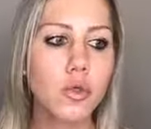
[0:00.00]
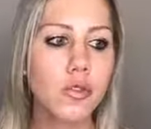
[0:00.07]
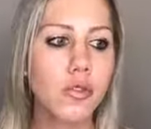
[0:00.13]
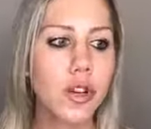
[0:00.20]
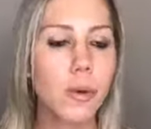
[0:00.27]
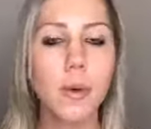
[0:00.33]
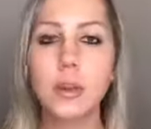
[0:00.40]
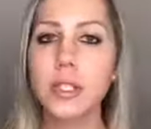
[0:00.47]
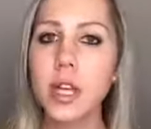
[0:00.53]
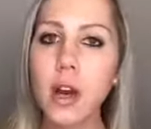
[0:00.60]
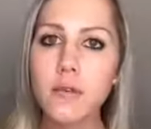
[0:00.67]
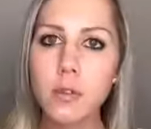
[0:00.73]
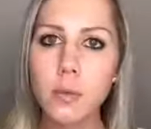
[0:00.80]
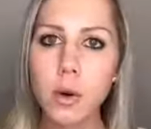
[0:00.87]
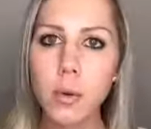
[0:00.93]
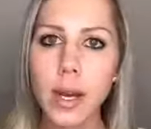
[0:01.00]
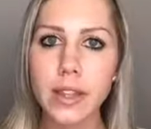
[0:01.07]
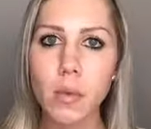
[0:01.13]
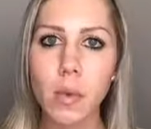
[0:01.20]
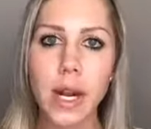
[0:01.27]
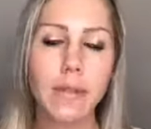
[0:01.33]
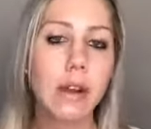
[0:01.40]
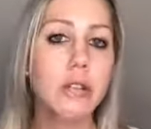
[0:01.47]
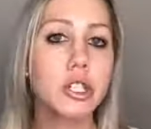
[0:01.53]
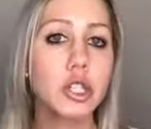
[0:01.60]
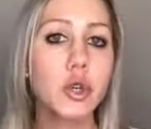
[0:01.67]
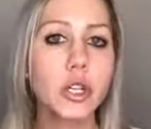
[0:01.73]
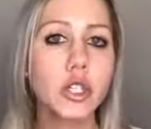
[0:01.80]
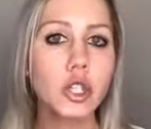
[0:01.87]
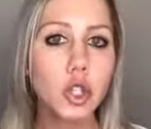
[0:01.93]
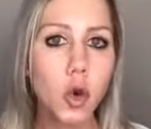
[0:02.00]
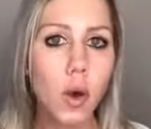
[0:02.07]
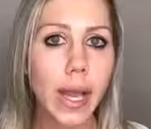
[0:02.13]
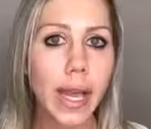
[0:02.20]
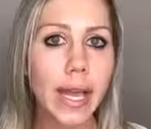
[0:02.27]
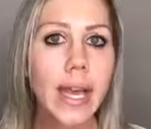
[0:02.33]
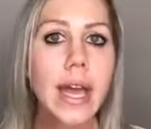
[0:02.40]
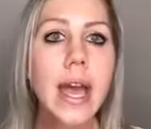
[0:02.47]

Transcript: feel most comfortable with and whatever you enjoy.